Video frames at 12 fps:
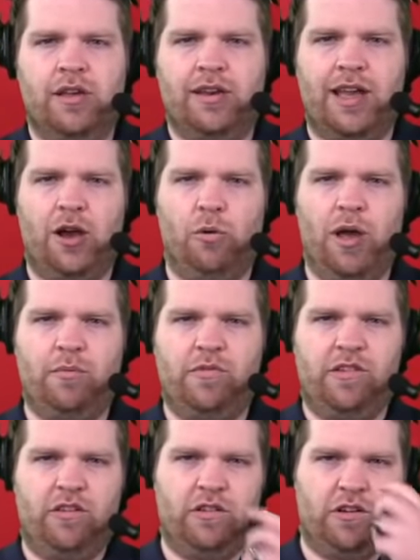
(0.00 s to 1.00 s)
Dale Webb
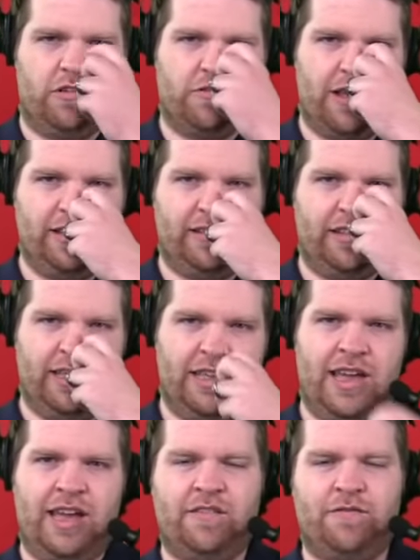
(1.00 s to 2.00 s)
Jr., trade
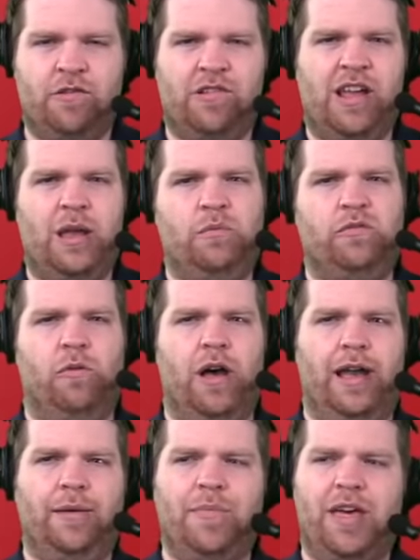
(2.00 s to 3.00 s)
CEH for James
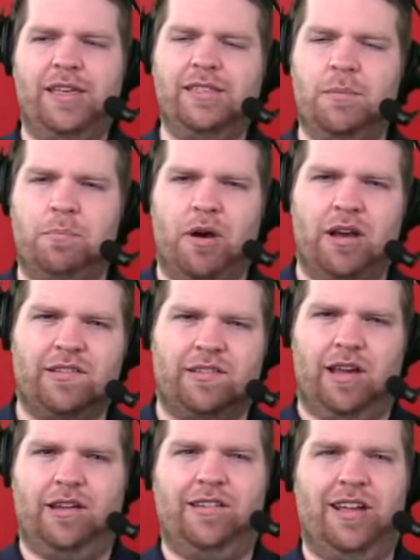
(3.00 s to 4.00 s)
White. I think the Bucs
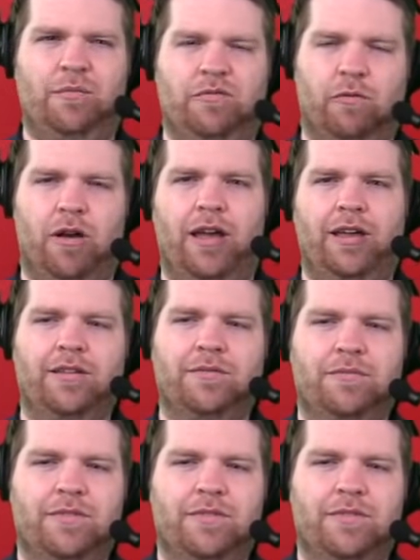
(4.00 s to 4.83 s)
signed James White.